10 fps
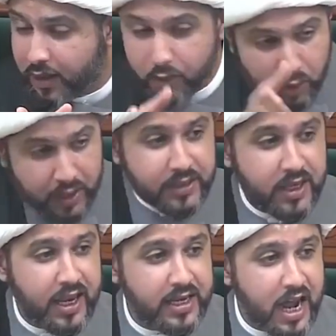Look at
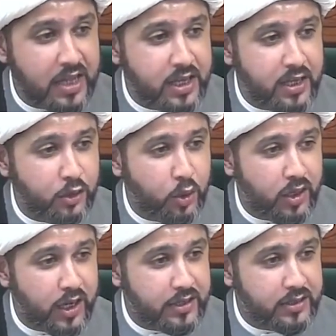again Hadith
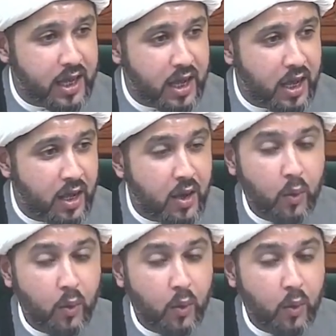al-Kisa.